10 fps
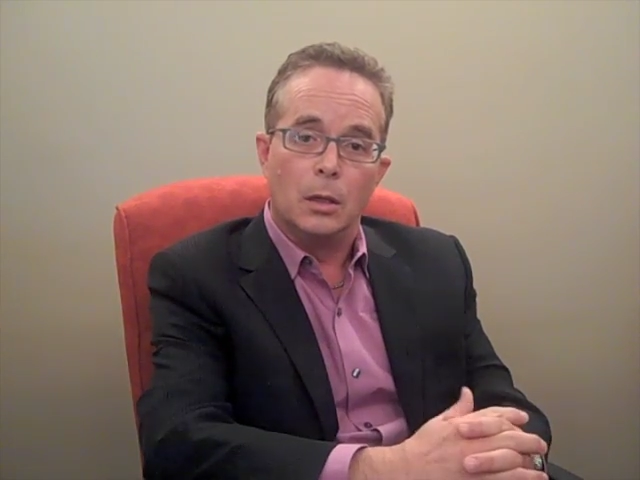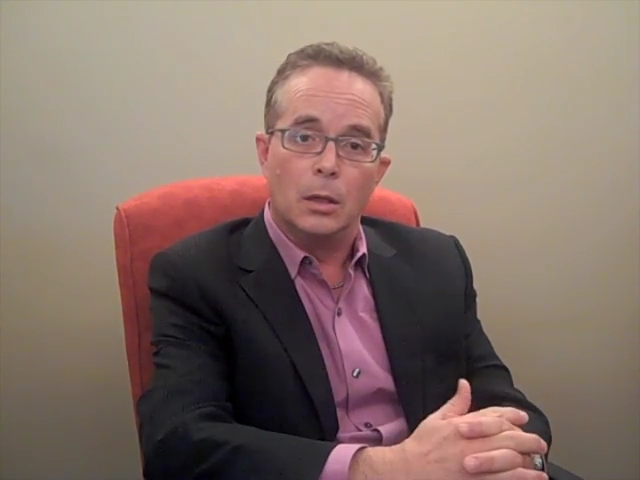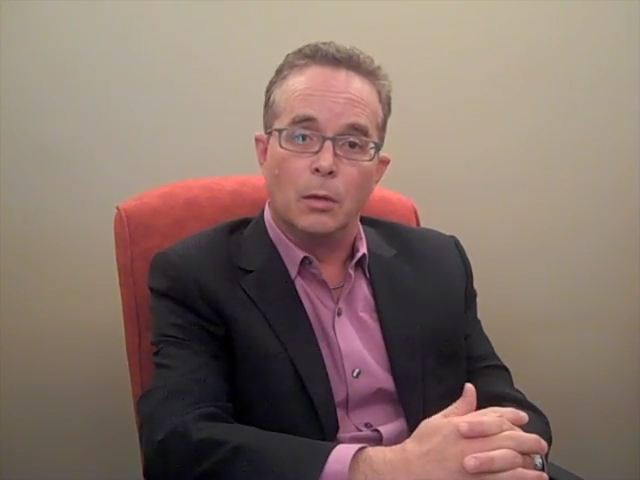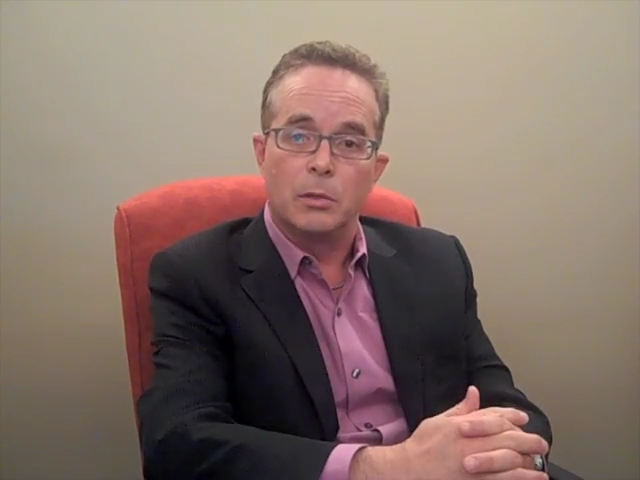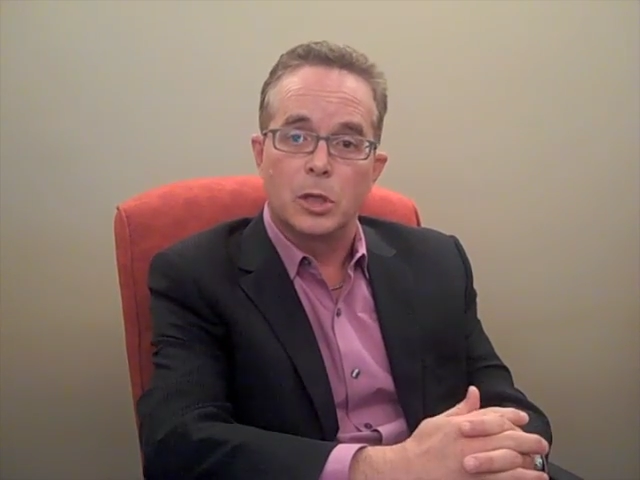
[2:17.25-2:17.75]

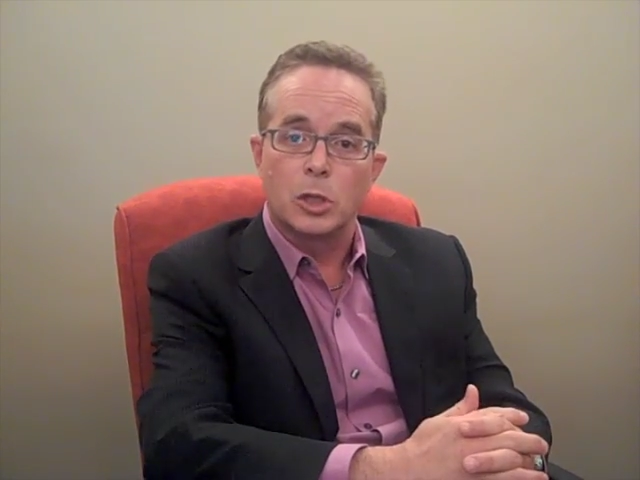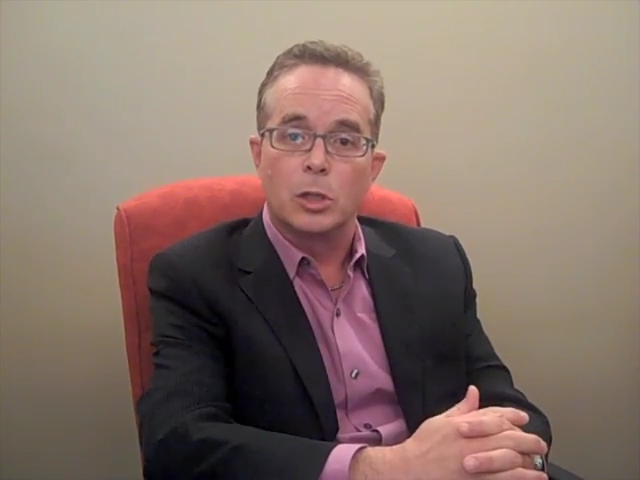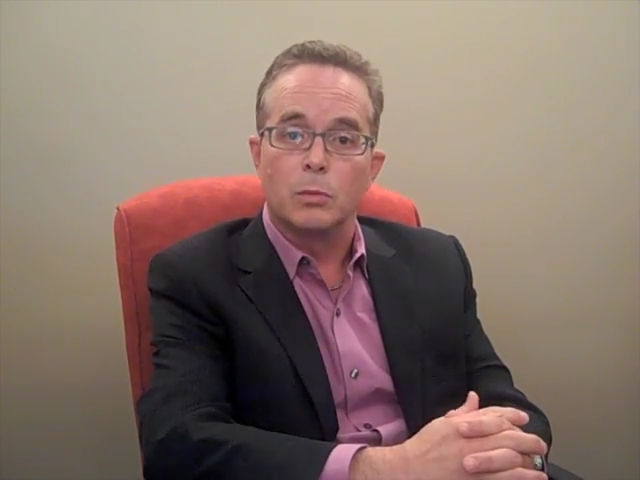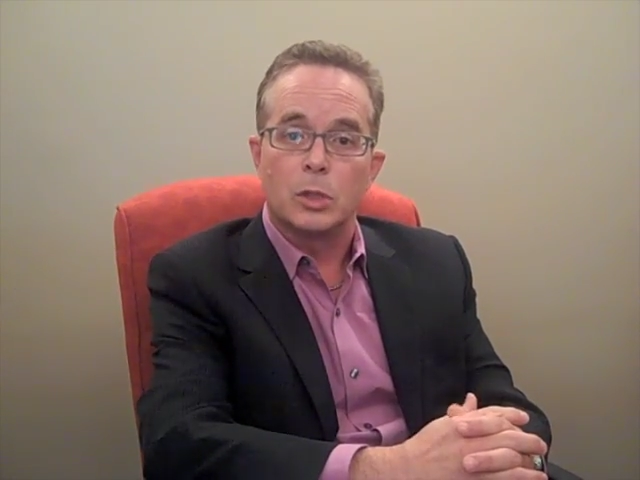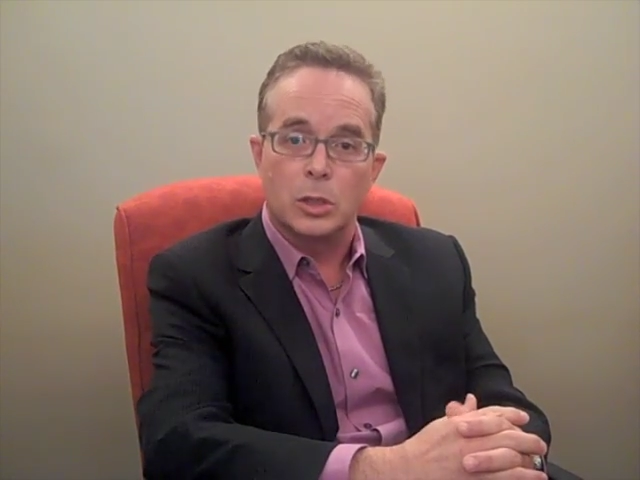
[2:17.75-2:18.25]
the
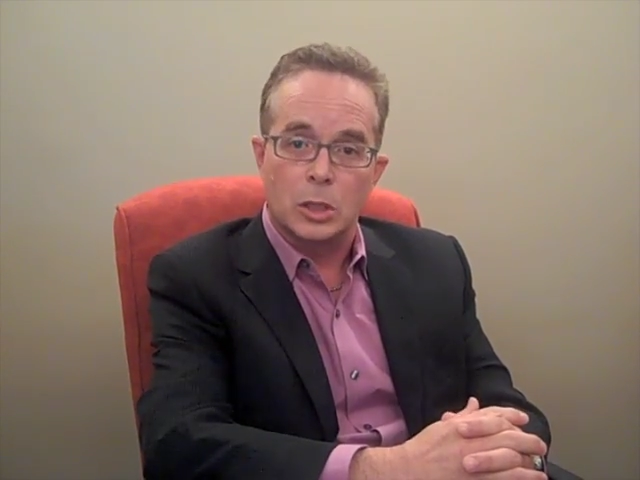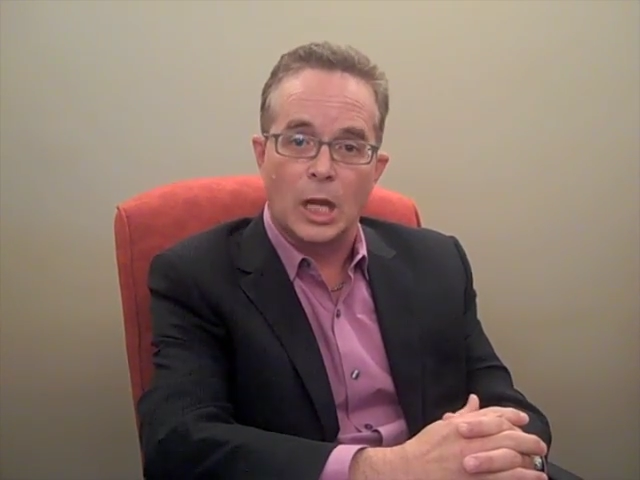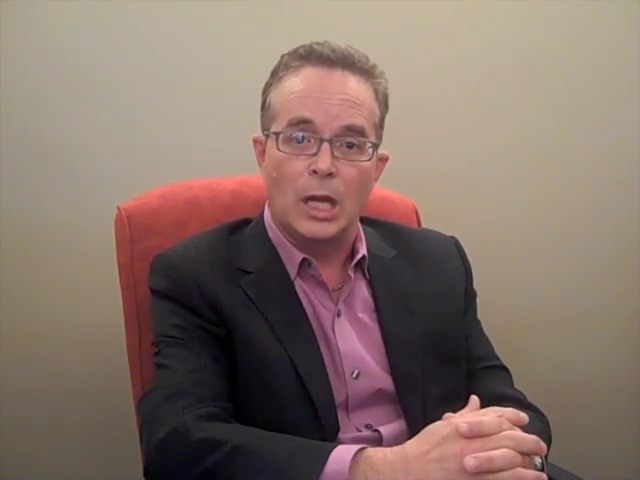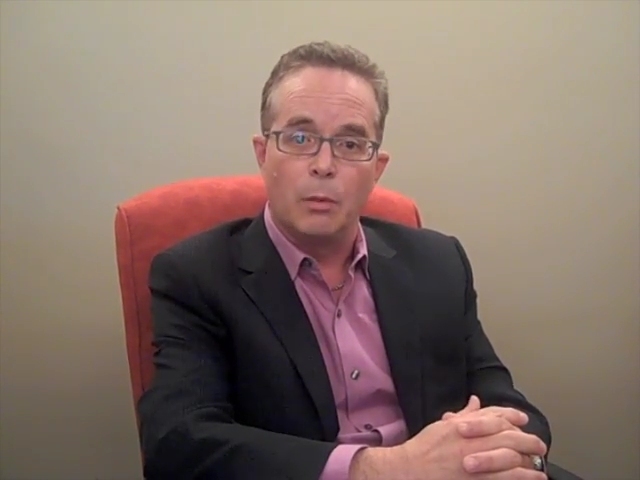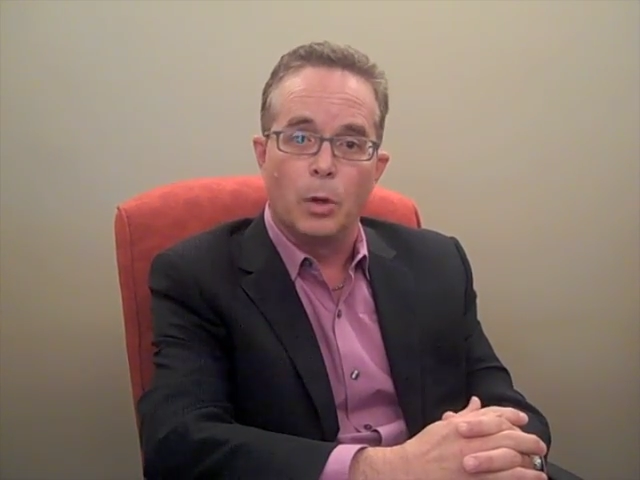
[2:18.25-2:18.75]
system
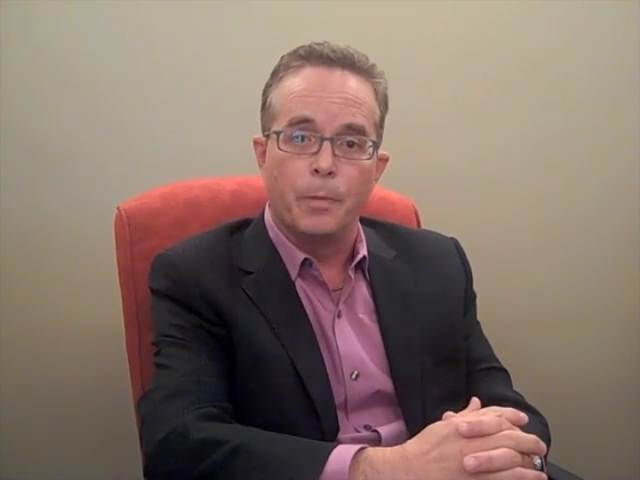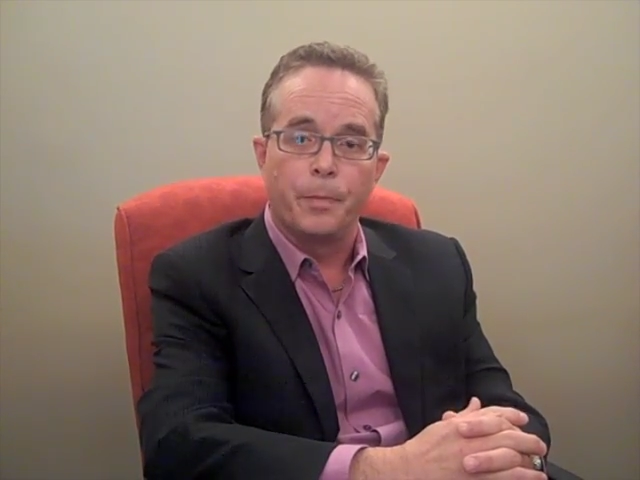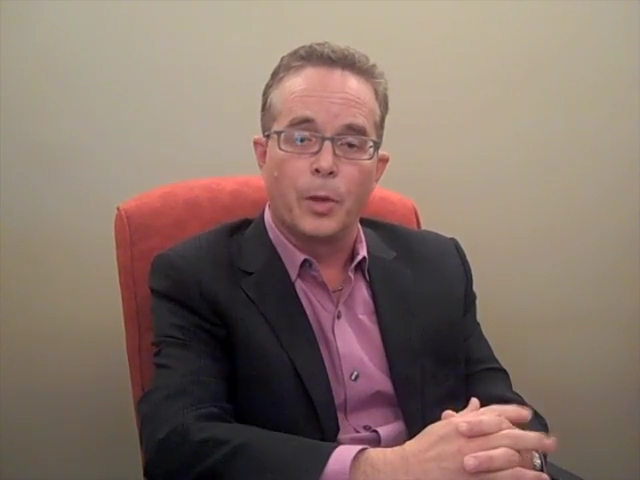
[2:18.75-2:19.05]
sustainable,